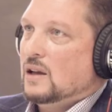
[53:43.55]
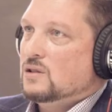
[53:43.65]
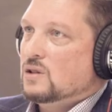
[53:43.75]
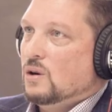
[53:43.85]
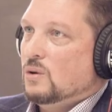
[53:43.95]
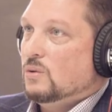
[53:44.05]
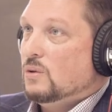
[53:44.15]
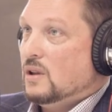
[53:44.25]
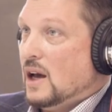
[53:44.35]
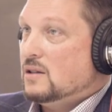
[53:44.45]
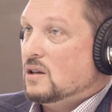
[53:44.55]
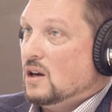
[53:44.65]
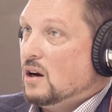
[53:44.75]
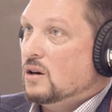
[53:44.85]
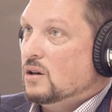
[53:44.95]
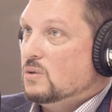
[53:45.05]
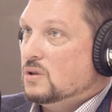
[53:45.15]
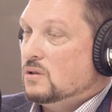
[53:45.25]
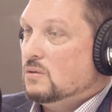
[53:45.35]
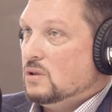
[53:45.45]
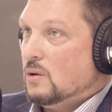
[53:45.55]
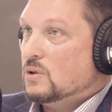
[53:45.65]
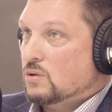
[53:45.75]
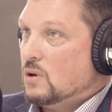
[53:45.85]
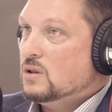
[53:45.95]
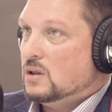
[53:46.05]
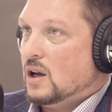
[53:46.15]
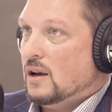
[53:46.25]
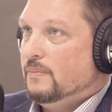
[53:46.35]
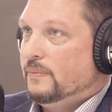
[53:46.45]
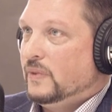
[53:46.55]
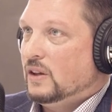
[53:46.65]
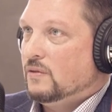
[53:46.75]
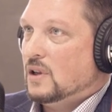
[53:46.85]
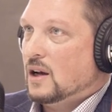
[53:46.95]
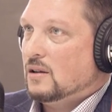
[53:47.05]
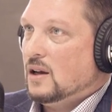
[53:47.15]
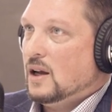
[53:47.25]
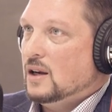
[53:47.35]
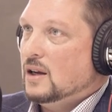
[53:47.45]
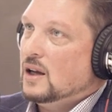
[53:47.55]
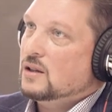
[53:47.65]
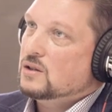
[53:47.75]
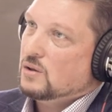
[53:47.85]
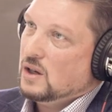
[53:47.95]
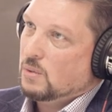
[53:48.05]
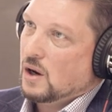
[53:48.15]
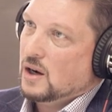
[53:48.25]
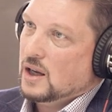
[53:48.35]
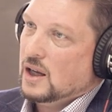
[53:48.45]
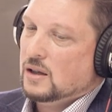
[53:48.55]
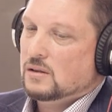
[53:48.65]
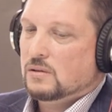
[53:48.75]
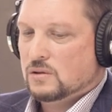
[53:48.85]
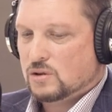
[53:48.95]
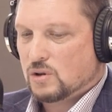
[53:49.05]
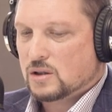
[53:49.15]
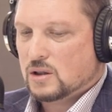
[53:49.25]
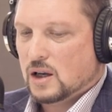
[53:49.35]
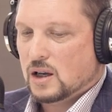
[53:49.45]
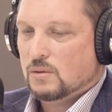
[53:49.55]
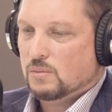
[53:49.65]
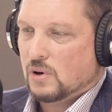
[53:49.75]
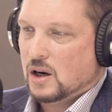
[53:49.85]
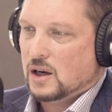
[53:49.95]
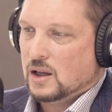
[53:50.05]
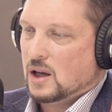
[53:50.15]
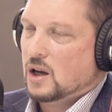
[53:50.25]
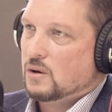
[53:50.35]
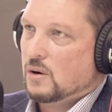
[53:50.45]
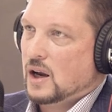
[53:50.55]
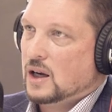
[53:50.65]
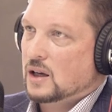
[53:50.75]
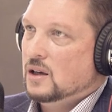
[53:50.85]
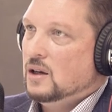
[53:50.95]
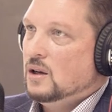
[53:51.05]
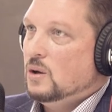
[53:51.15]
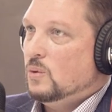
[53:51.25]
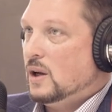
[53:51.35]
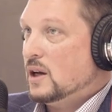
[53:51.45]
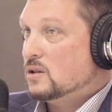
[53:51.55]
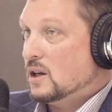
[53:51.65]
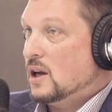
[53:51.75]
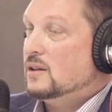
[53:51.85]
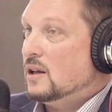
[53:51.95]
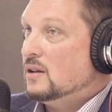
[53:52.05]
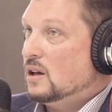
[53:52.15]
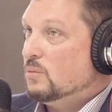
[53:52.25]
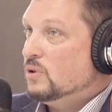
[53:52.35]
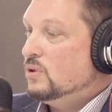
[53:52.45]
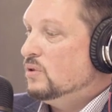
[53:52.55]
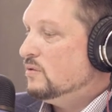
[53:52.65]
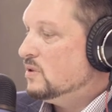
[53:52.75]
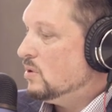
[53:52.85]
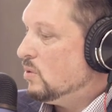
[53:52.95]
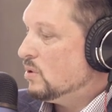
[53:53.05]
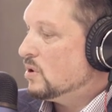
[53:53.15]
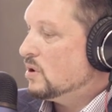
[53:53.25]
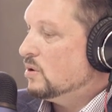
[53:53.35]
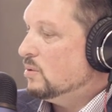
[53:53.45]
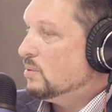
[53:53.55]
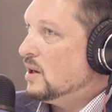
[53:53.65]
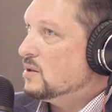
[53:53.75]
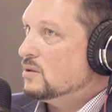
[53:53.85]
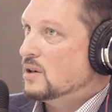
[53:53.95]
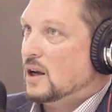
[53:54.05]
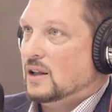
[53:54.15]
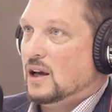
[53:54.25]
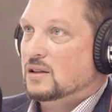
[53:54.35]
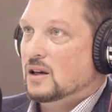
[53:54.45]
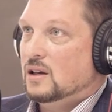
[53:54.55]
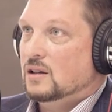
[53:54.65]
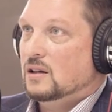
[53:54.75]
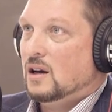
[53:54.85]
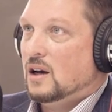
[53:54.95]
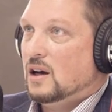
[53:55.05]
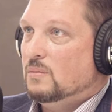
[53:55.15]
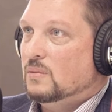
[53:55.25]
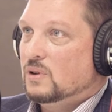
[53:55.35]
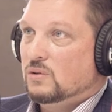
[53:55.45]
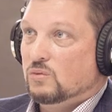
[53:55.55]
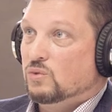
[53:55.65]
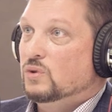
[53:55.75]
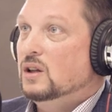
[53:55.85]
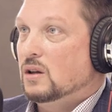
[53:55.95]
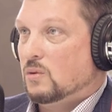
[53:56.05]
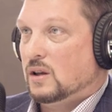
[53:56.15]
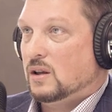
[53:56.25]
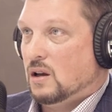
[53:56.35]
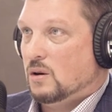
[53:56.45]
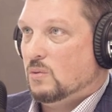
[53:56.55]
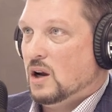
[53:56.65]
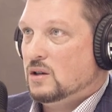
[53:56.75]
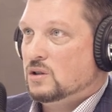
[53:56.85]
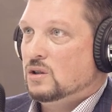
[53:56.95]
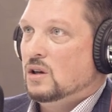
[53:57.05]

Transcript: And so that scenario was that was crunch time for that client. And so he brought it in, structured it, brought it into underwriting. We actually got that thing approved, ordered a new appraisal, got that done. Um, really quickly on a rush.